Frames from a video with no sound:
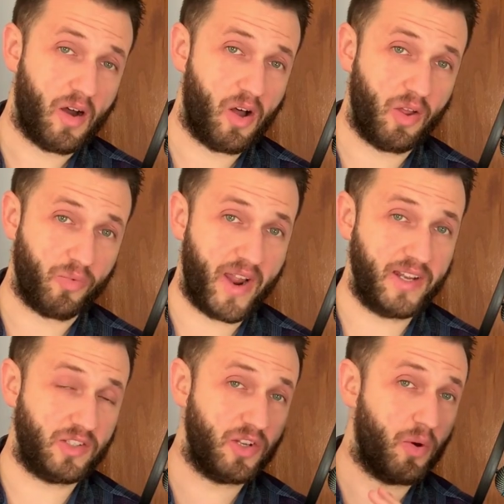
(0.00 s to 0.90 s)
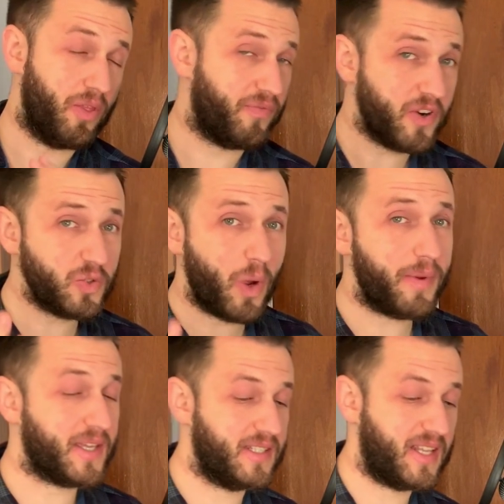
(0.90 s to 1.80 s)
Alright, so the first way
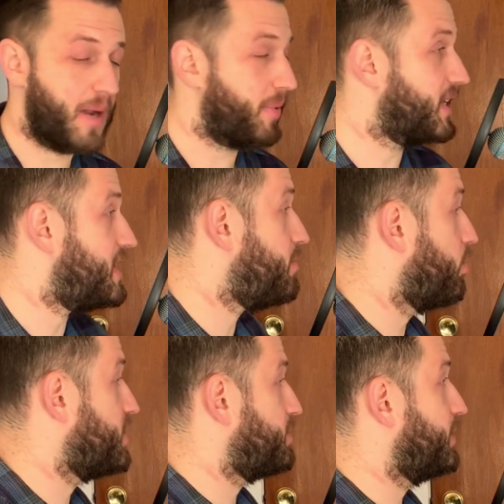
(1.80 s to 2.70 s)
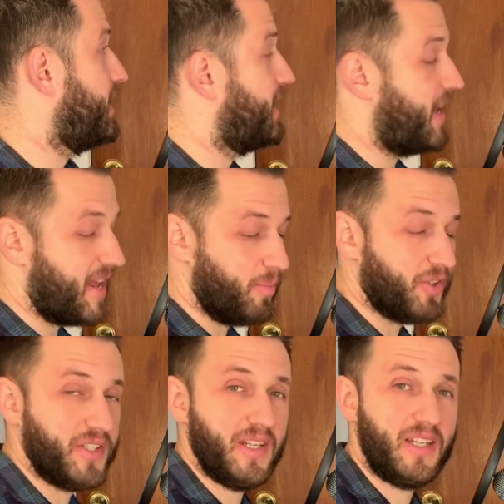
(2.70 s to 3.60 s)
we can set up a keyboard split in
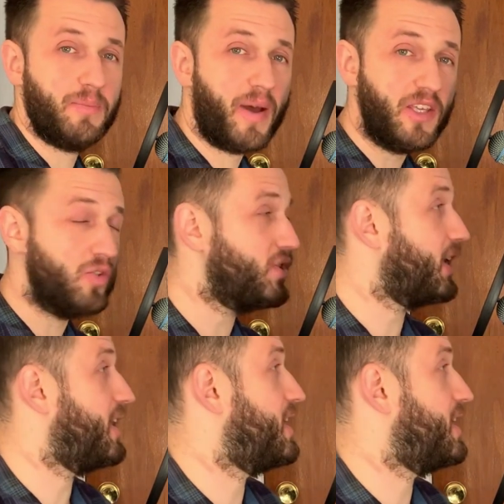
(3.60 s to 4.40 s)
Ableton is by using an